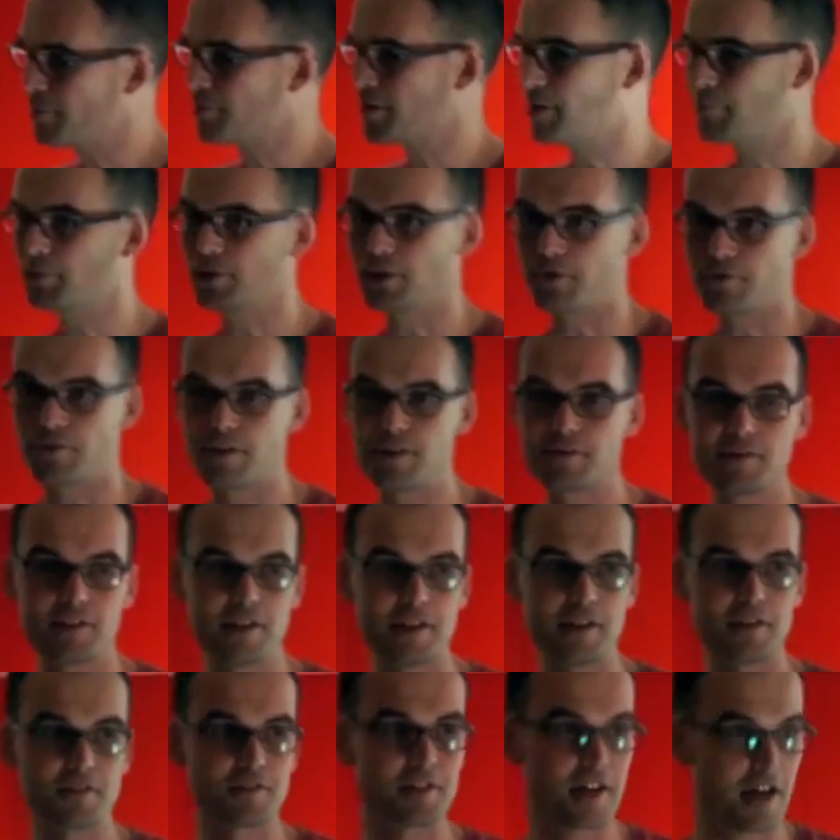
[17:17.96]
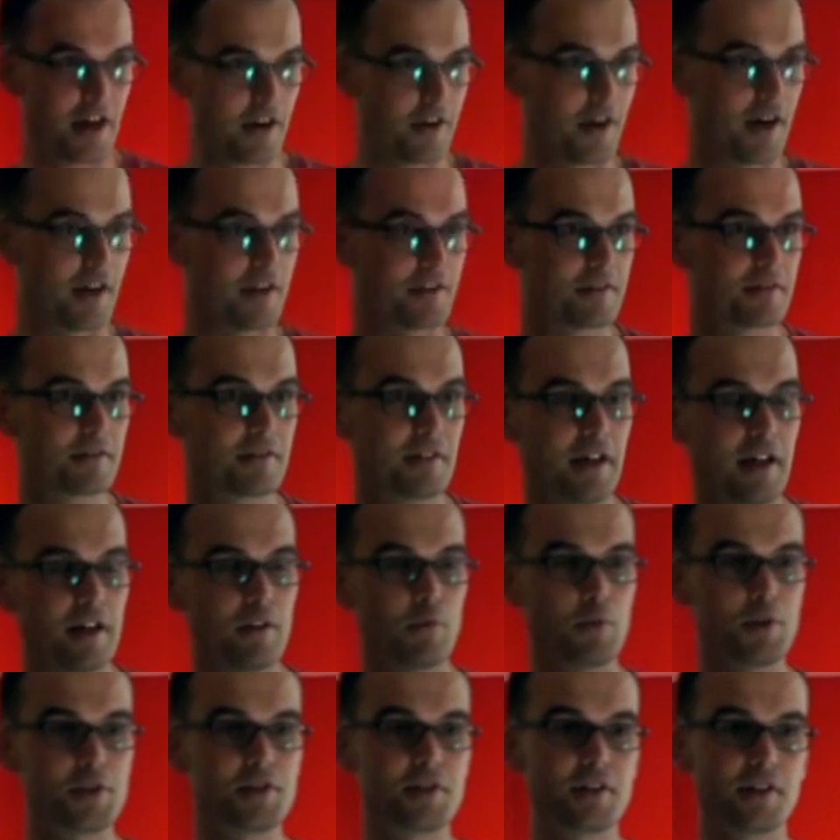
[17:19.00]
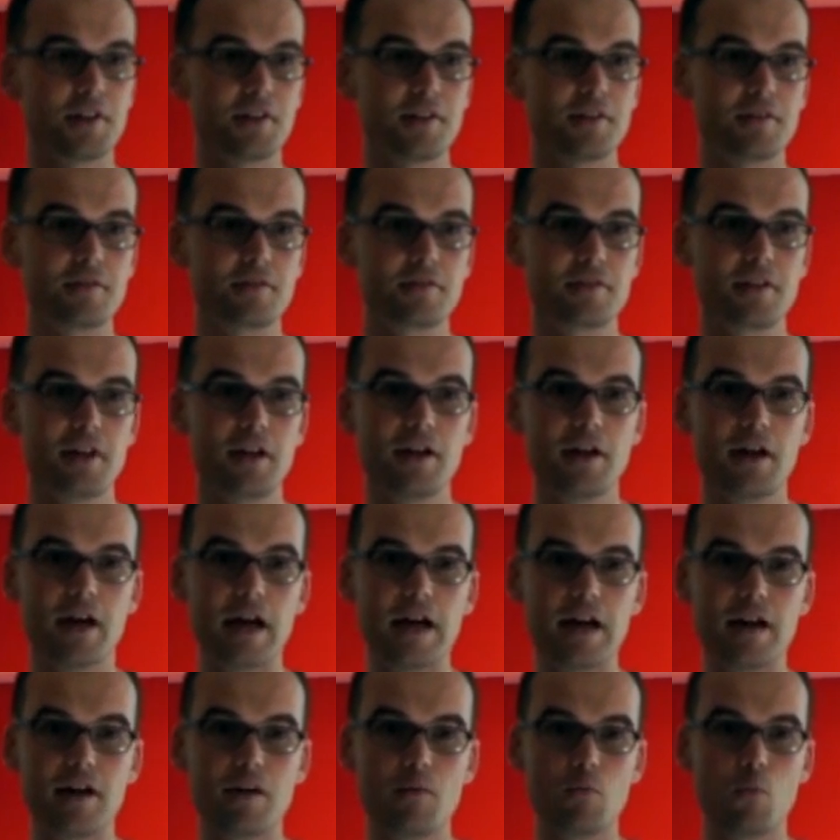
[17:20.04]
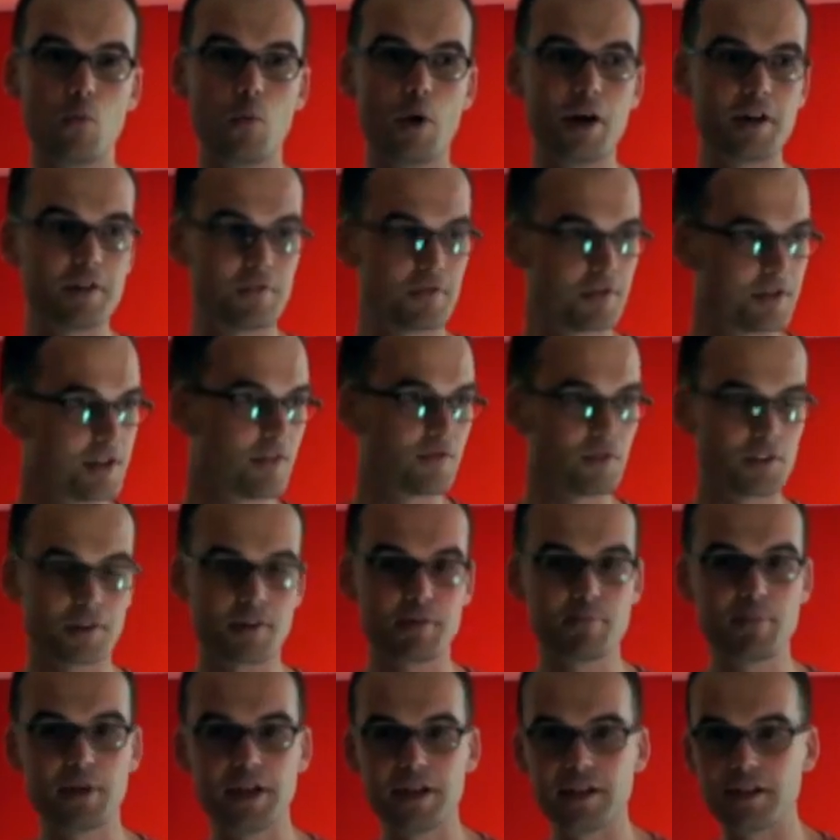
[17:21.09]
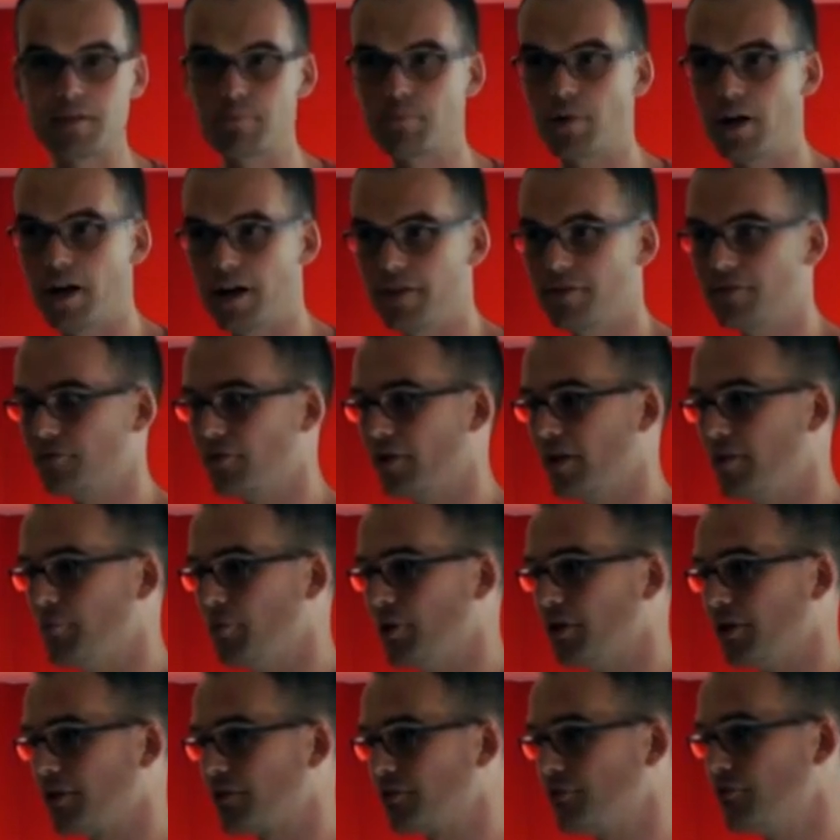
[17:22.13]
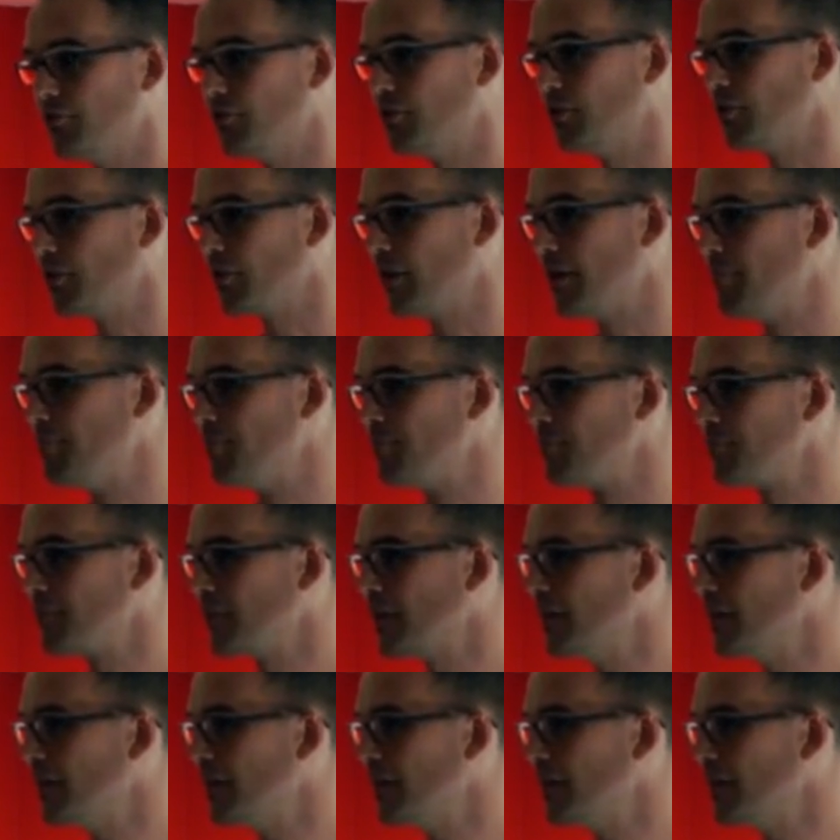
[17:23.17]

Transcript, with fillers: pops up a lot recently is Keras, uh, which is uh, one of several competing Python frameworks for um,